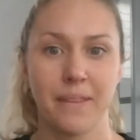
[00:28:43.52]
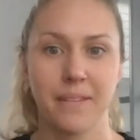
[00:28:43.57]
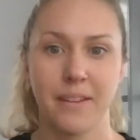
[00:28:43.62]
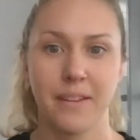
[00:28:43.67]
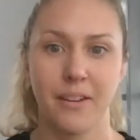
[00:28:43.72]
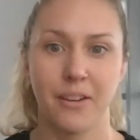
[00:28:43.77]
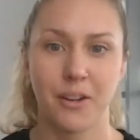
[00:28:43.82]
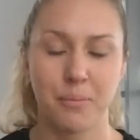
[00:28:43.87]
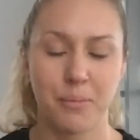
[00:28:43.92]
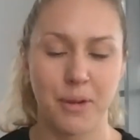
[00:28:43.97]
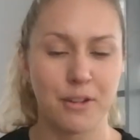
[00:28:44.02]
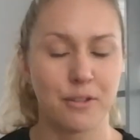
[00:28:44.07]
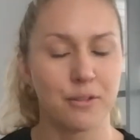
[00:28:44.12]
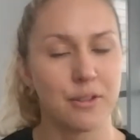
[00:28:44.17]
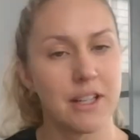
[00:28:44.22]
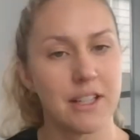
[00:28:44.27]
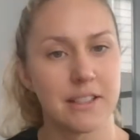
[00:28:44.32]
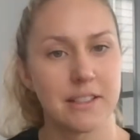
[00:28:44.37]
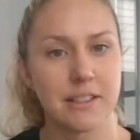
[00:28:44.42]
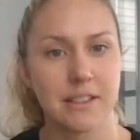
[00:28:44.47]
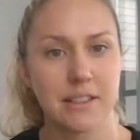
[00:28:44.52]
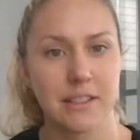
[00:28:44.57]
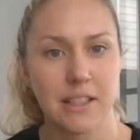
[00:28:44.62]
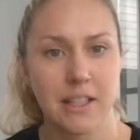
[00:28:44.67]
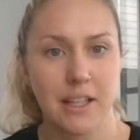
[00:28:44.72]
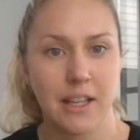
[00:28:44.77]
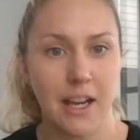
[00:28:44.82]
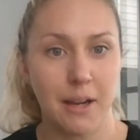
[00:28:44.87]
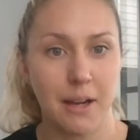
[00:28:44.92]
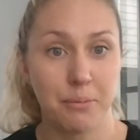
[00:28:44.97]
on my wrist
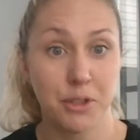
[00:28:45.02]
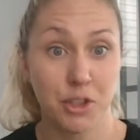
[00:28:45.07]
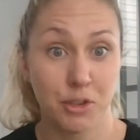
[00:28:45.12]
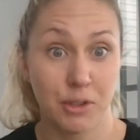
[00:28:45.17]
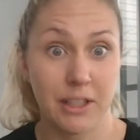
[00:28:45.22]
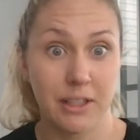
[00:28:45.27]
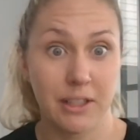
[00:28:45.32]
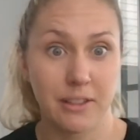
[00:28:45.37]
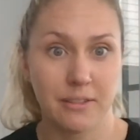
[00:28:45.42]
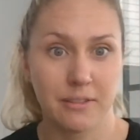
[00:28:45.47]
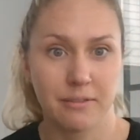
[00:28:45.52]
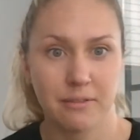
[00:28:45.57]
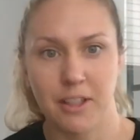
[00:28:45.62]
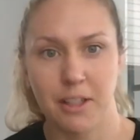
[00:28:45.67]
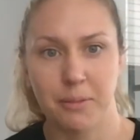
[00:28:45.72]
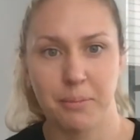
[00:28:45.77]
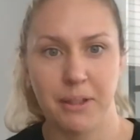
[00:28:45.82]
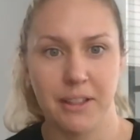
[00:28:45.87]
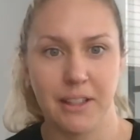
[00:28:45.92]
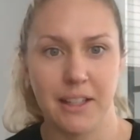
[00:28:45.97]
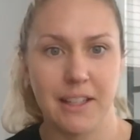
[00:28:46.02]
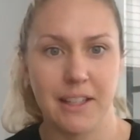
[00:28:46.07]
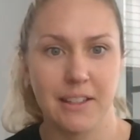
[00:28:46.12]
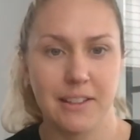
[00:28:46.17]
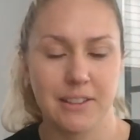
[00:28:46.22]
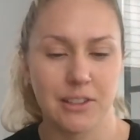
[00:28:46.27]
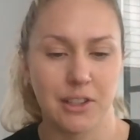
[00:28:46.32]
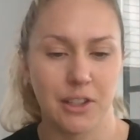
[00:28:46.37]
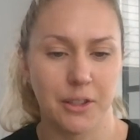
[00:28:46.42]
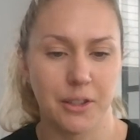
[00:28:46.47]
during rugby
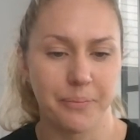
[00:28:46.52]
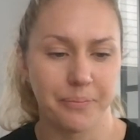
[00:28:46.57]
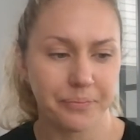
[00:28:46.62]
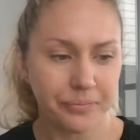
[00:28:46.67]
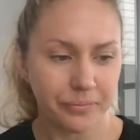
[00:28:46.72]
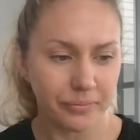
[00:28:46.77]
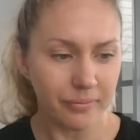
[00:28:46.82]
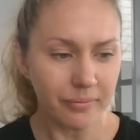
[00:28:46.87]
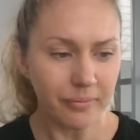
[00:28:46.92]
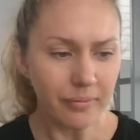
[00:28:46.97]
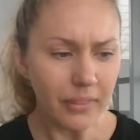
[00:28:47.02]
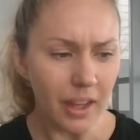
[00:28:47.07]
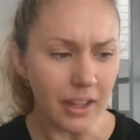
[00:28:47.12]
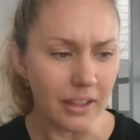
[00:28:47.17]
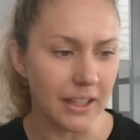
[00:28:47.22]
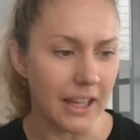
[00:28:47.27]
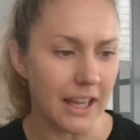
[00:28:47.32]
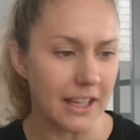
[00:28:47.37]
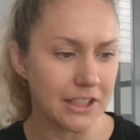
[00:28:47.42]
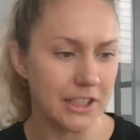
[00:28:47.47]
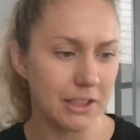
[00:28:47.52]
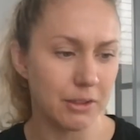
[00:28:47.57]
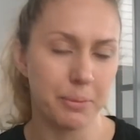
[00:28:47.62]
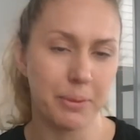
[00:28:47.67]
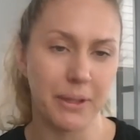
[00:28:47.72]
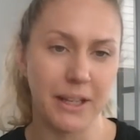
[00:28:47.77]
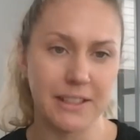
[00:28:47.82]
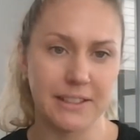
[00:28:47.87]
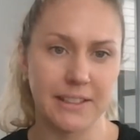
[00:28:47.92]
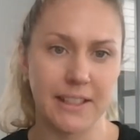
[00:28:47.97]
league. So last year we
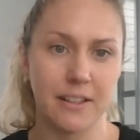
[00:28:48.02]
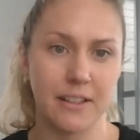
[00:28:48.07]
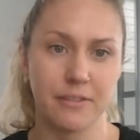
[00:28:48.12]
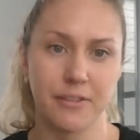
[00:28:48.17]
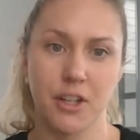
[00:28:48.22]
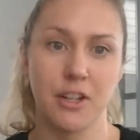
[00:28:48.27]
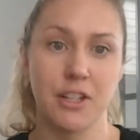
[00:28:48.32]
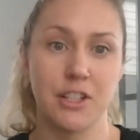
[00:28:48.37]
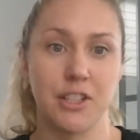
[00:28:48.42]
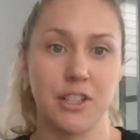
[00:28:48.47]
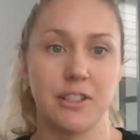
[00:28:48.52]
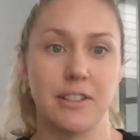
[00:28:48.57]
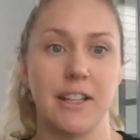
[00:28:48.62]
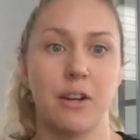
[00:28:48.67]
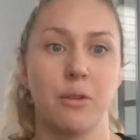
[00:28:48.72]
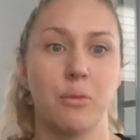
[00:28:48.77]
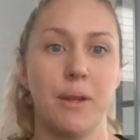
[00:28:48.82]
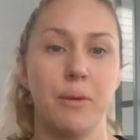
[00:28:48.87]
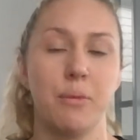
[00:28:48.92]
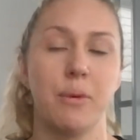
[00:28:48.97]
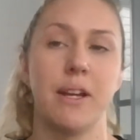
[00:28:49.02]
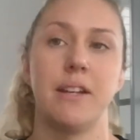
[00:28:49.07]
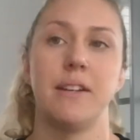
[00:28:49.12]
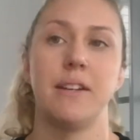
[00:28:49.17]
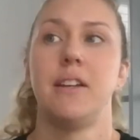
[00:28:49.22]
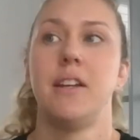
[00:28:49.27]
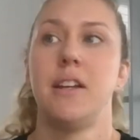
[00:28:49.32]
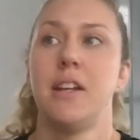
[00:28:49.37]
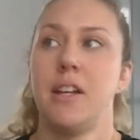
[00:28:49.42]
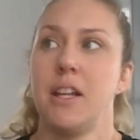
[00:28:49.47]
played State of Origin. Now we went
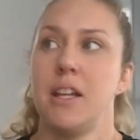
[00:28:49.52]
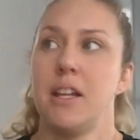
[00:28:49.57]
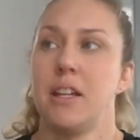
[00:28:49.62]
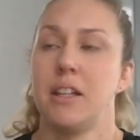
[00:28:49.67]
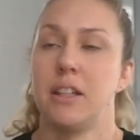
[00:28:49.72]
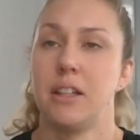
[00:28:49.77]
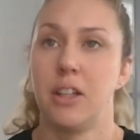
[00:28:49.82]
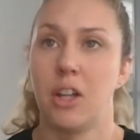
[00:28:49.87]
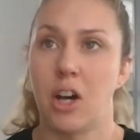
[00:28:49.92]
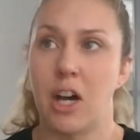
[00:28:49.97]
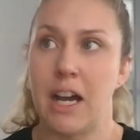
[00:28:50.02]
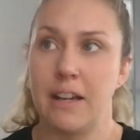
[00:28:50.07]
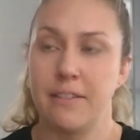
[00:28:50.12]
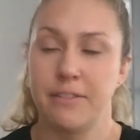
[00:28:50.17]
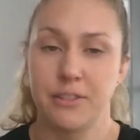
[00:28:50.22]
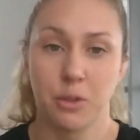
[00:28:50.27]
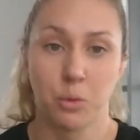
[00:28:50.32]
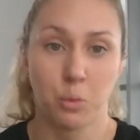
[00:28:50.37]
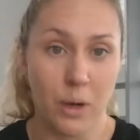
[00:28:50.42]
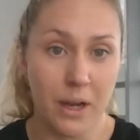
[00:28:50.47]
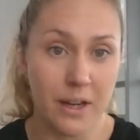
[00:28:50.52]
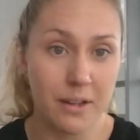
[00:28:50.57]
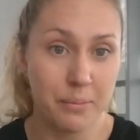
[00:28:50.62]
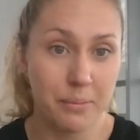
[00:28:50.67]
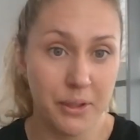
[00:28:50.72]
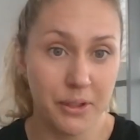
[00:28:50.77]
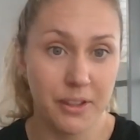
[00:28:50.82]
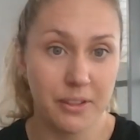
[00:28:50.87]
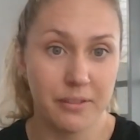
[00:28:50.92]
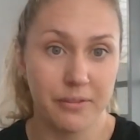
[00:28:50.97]
live to 1
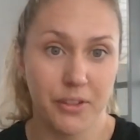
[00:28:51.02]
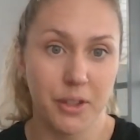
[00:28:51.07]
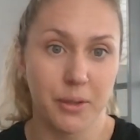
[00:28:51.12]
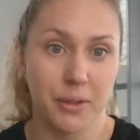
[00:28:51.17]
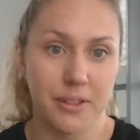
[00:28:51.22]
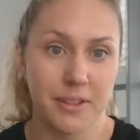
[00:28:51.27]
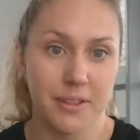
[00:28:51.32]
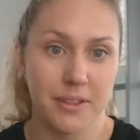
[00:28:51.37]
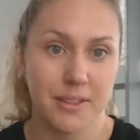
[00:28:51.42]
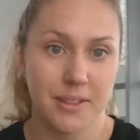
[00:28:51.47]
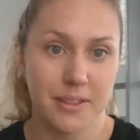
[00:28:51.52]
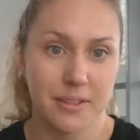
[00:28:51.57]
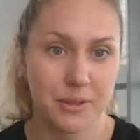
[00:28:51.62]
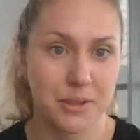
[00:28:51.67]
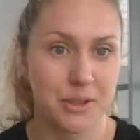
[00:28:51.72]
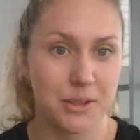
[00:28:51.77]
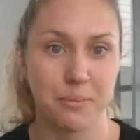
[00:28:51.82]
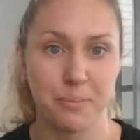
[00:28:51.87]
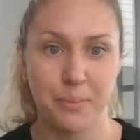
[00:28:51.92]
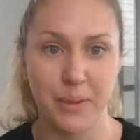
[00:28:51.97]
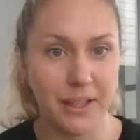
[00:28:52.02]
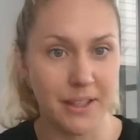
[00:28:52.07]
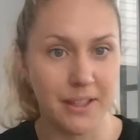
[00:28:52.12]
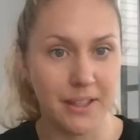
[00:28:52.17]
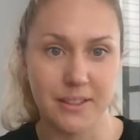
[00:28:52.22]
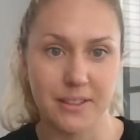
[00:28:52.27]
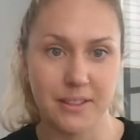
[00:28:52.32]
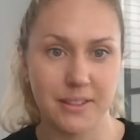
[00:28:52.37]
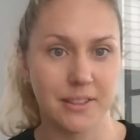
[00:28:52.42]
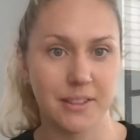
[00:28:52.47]
million viewers. It was the
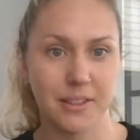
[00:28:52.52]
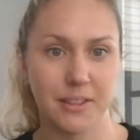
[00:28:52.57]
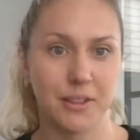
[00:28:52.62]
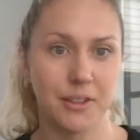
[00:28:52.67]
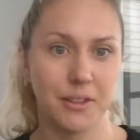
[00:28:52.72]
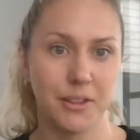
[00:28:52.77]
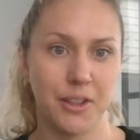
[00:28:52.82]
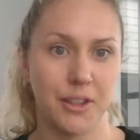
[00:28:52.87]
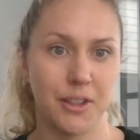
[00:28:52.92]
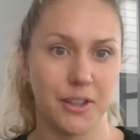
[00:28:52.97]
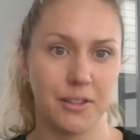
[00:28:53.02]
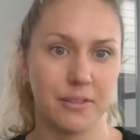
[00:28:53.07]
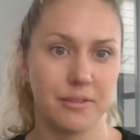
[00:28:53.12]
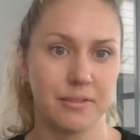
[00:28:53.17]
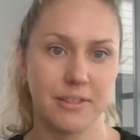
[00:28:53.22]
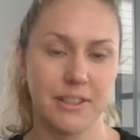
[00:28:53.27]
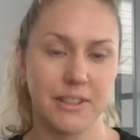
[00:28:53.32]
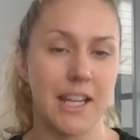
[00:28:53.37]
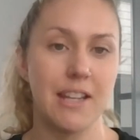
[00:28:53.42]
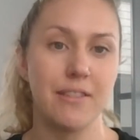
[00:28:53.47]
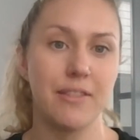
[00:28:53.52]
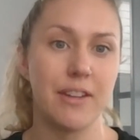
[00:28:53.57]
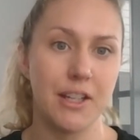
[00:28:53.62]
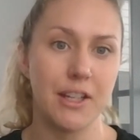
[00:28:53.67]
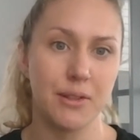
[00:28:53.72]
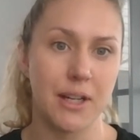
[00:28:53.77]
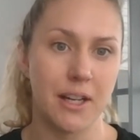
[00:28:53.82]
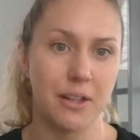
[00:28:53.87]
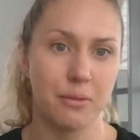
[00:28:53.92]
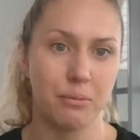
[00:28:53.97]
biggest, you know, TV
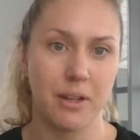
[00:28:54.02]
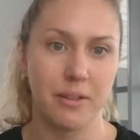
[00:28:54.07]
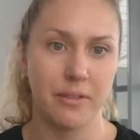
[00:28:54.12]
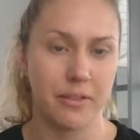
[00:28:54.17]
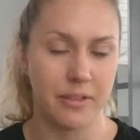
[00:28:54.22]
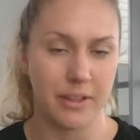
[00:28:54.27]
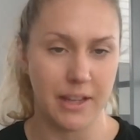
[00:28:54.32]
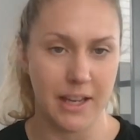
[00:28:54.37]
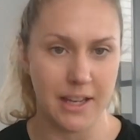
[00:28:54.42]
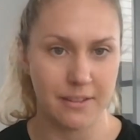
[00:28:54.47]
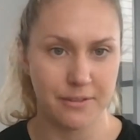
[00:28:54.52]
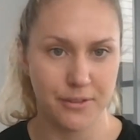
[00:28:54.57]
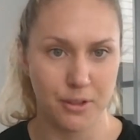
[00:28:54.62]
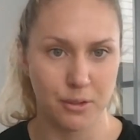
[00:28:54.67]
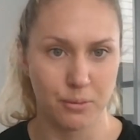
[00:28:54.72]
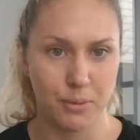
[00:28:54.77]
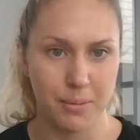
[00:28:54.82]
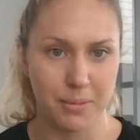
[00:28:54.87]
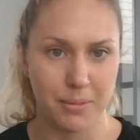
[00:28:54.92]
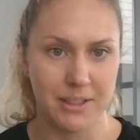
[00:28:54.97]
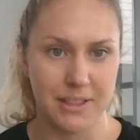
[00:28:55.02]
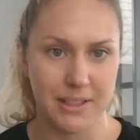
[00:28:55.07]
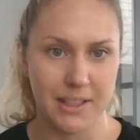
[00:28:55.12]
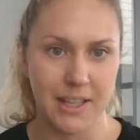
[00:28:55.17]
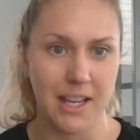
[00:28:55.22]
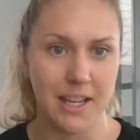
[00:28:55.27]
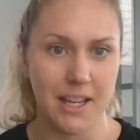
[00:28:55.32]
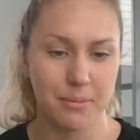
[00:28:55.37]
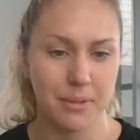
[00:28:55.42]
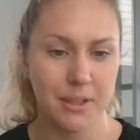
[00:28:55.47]
crowd we've ever had for a women's
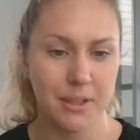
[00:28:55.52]
game.